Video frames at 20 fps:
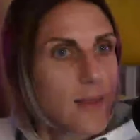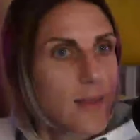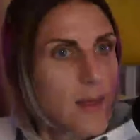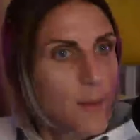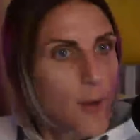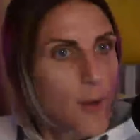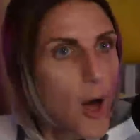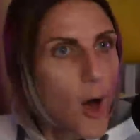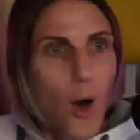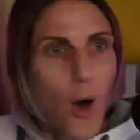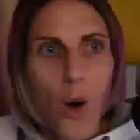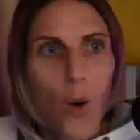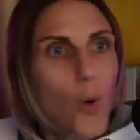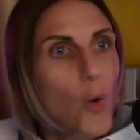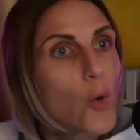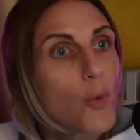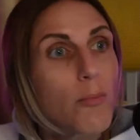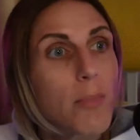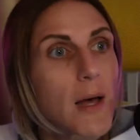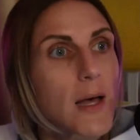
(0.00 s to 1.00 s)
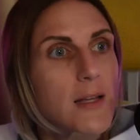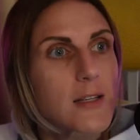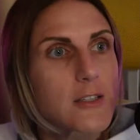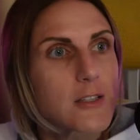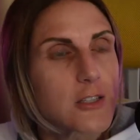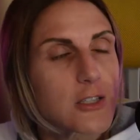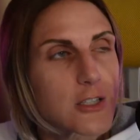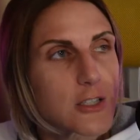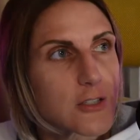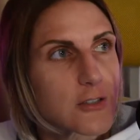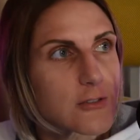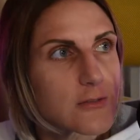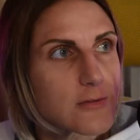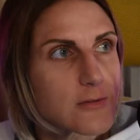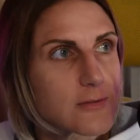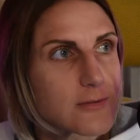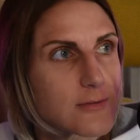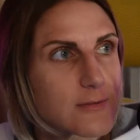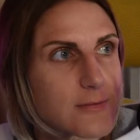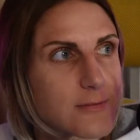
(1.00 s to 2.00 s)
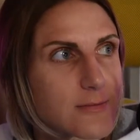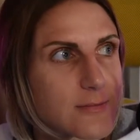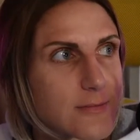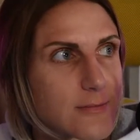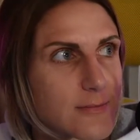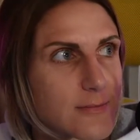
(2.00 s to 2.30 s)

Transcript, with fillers: at them a whole bunch.